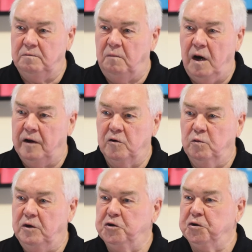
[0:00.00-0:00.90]
motto,
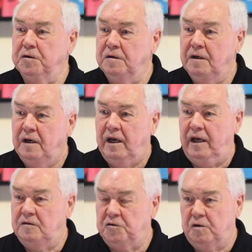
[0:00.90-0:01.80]
mission,
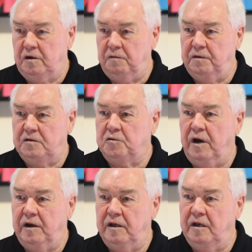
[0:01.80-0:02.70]
and certainly fits
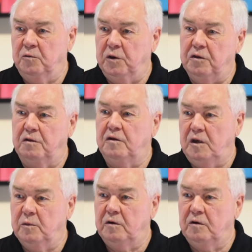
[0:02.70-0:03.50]
right in with the theme